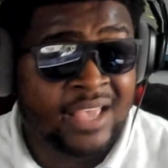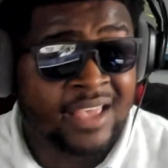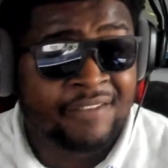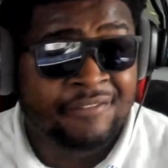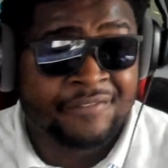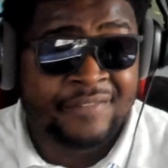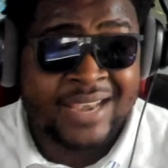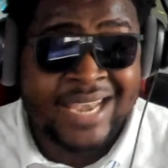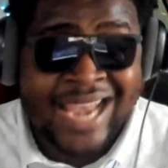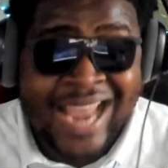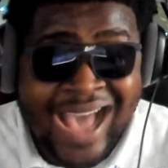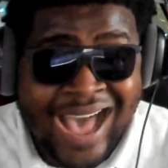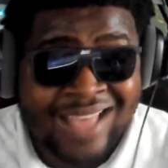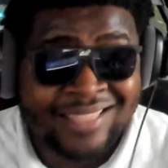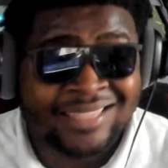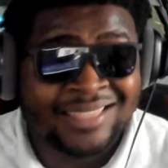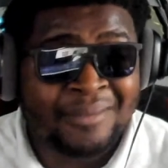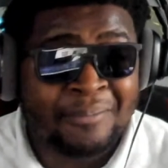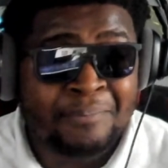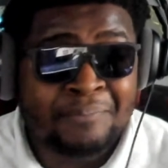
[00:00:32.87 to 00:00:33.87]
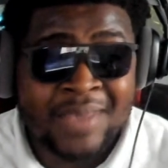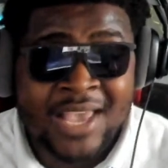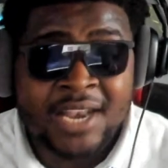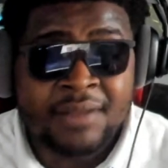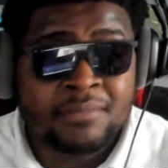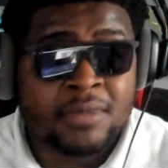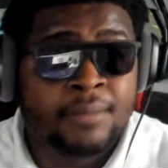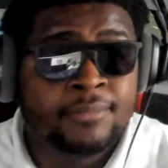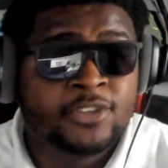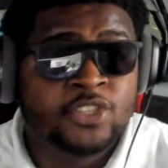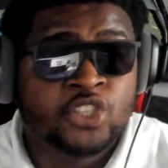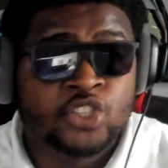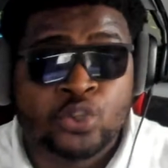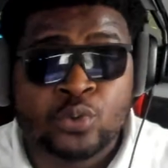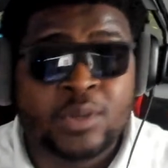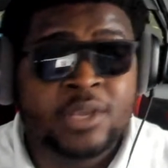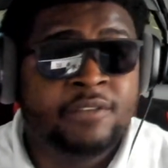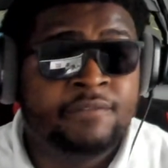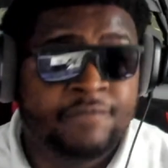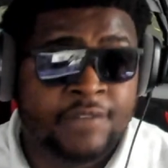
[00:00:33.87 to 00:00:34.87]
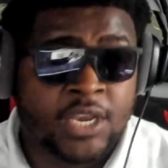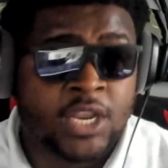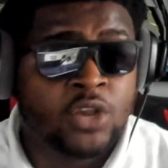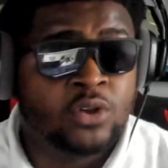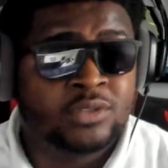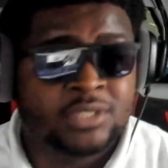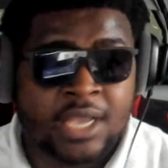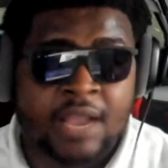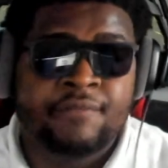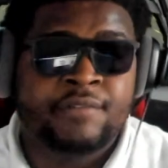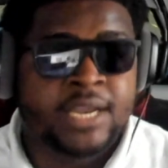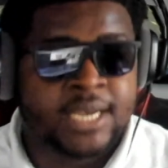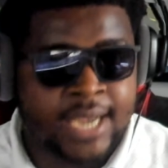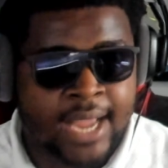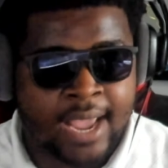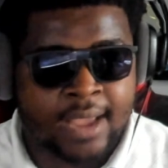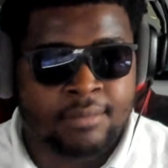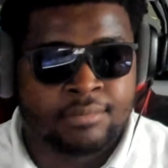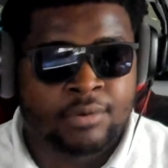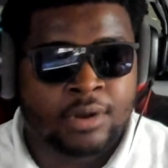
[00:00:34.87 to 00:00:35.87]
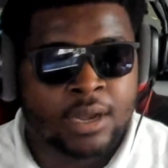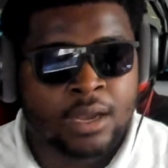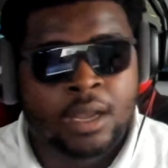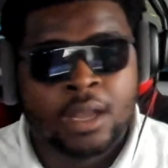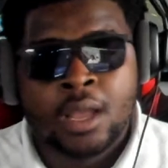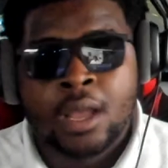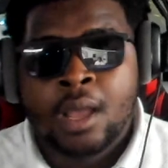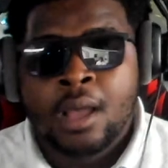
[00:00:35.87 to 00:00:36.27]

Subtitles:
If not, the minimum is 3 videos every day, bruh.